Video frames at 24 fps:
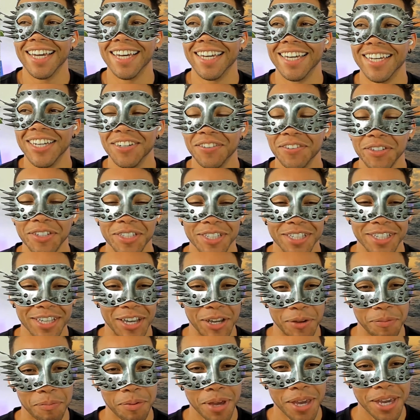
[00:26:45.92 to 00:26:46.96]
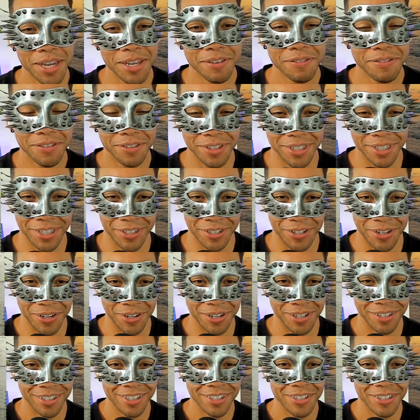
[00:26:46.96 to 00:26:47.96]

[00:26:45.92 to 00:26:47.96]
It was like painfully hard.